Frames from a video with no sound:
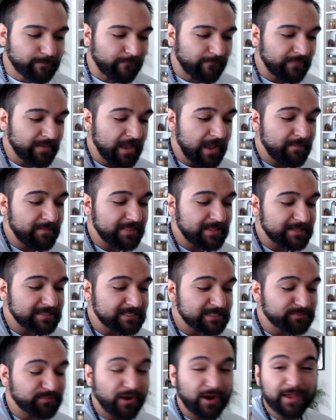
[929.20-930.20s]
I mean, this
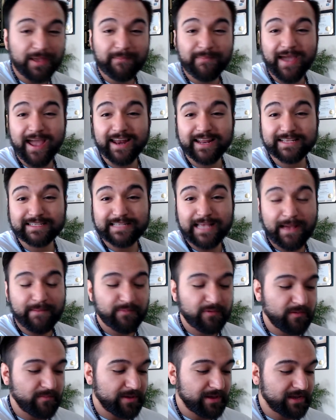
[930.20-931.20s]
is probably a bad
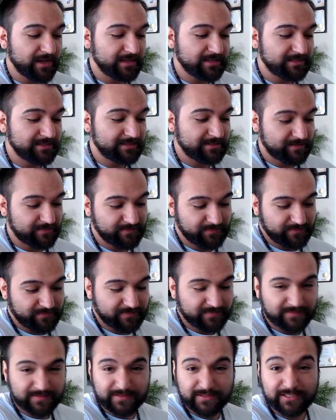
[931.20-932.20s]
example because
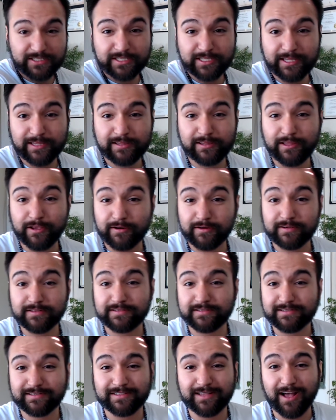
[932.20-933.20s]

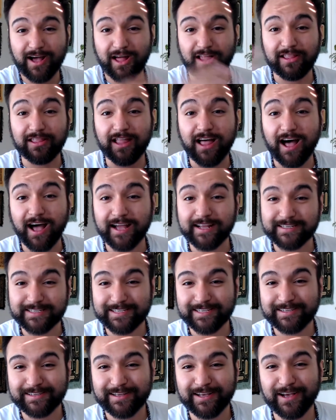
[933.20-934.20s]
there's a
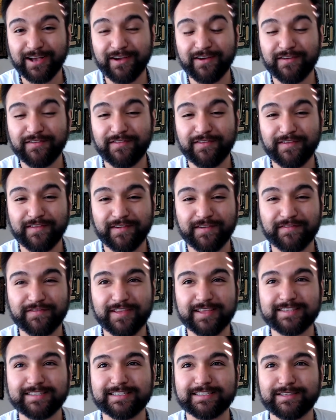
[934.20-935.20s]
lot of
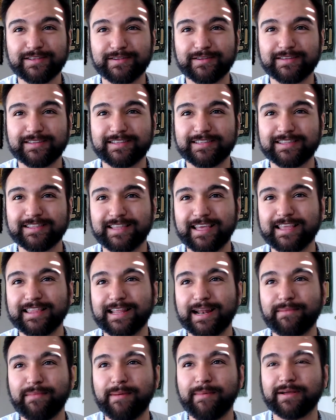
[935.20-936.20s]
this thing
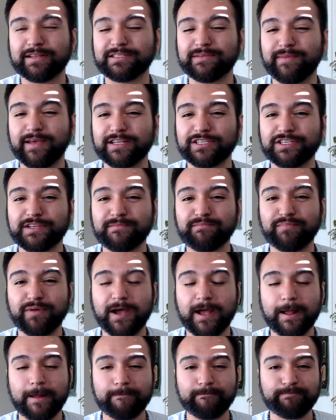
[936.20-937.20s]
that I'm about to mention,
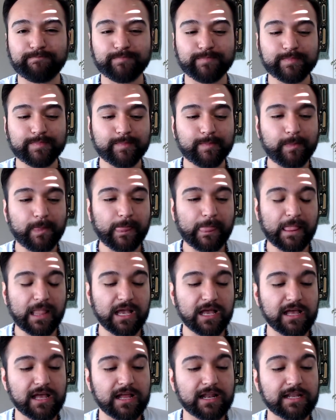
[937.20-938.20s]
but
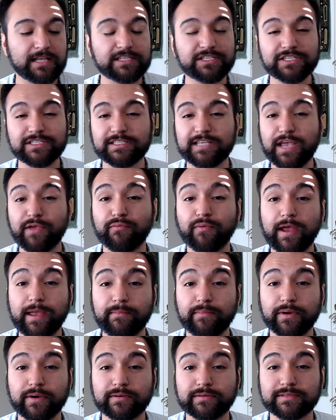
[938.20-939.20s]
let's just say
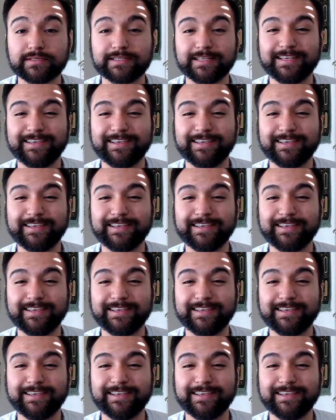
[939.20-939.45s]
rainbows.